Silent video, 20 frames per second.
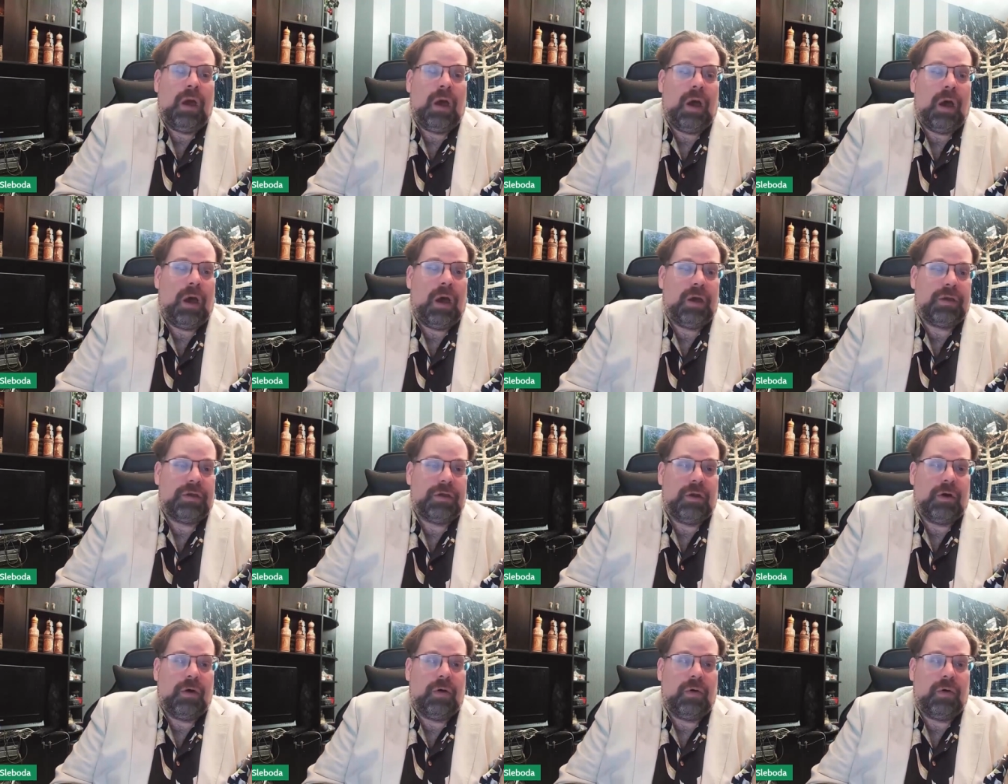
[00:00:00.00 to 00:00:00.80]
Uh,
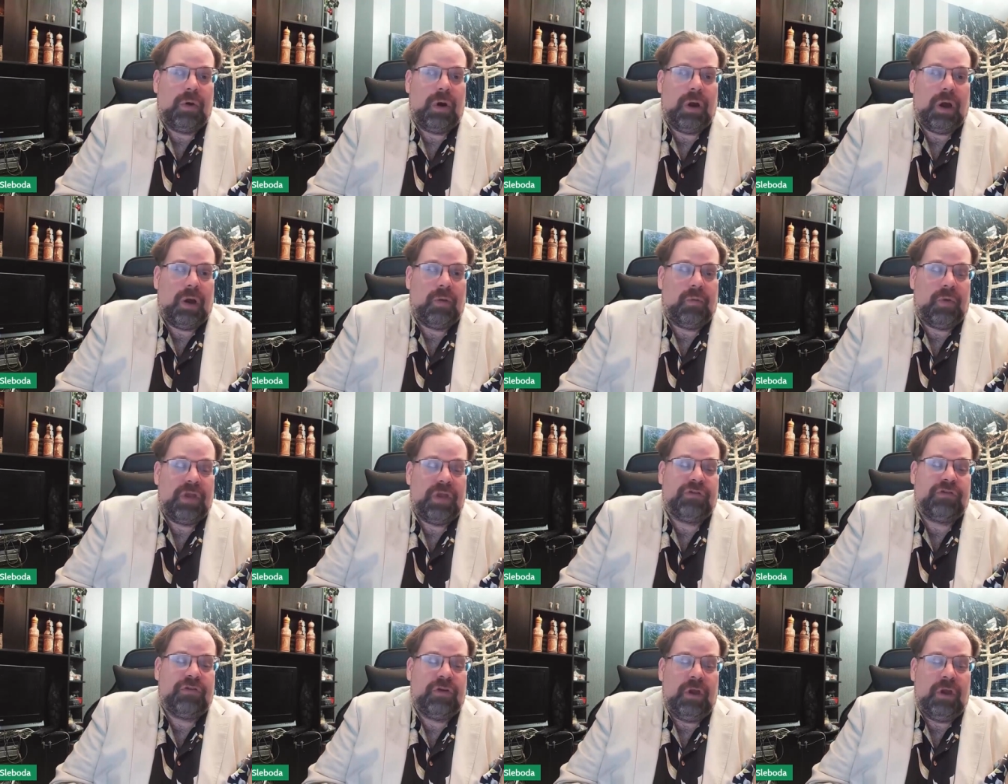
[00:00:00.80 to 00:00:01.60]
you know,
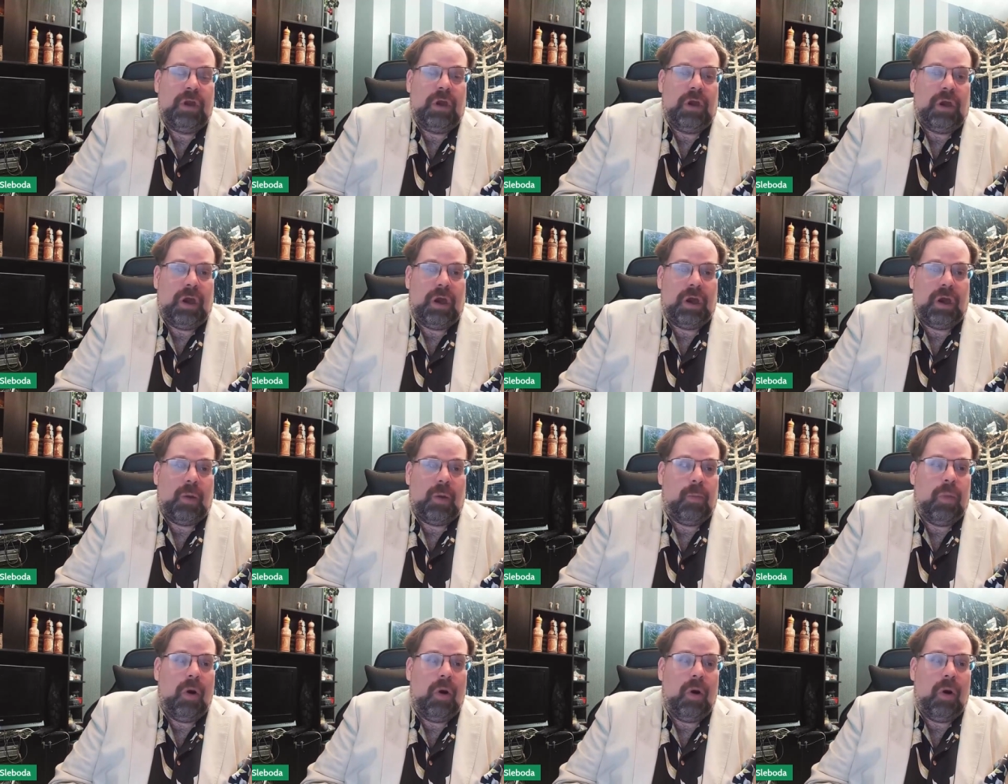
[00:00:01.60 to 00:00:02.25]
which uh,